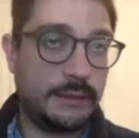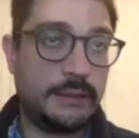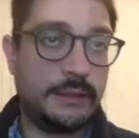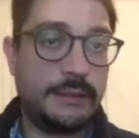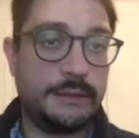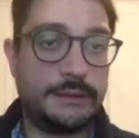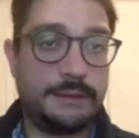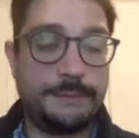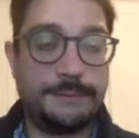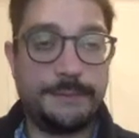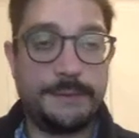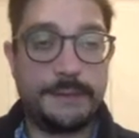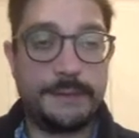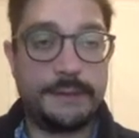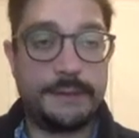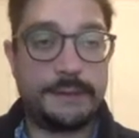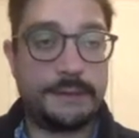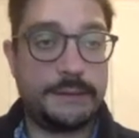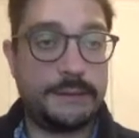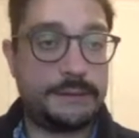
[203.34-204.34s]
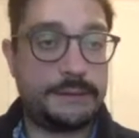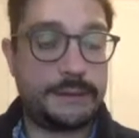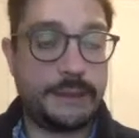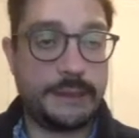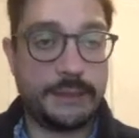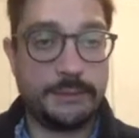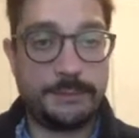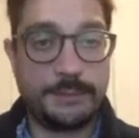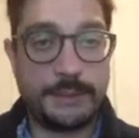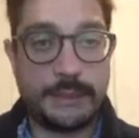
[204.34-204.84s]
The second
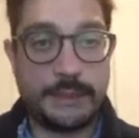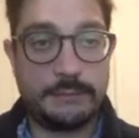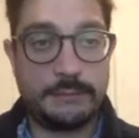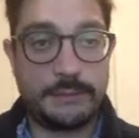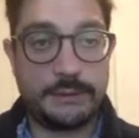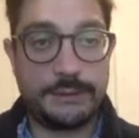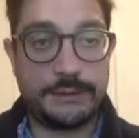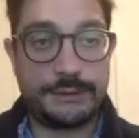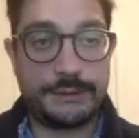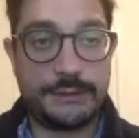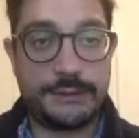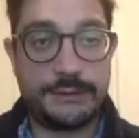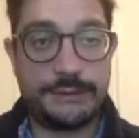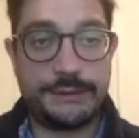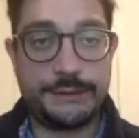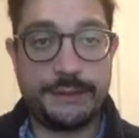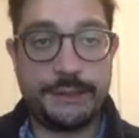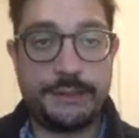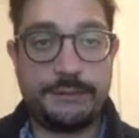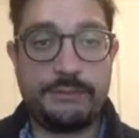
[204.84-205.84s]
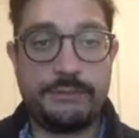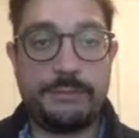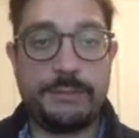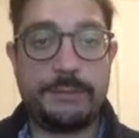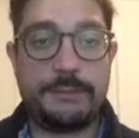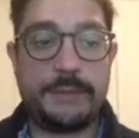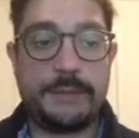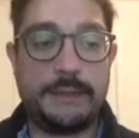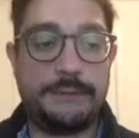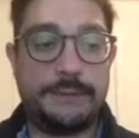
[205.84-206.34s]
part was sync it with my
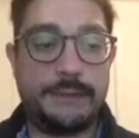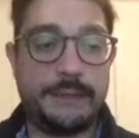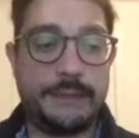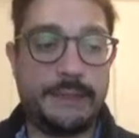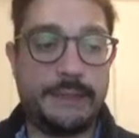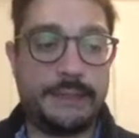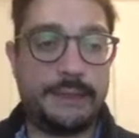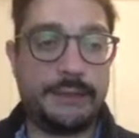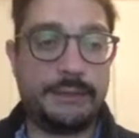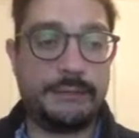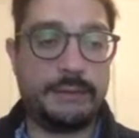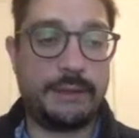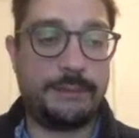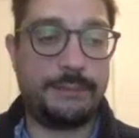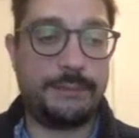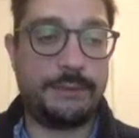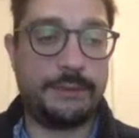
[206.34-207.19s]
private Git repo.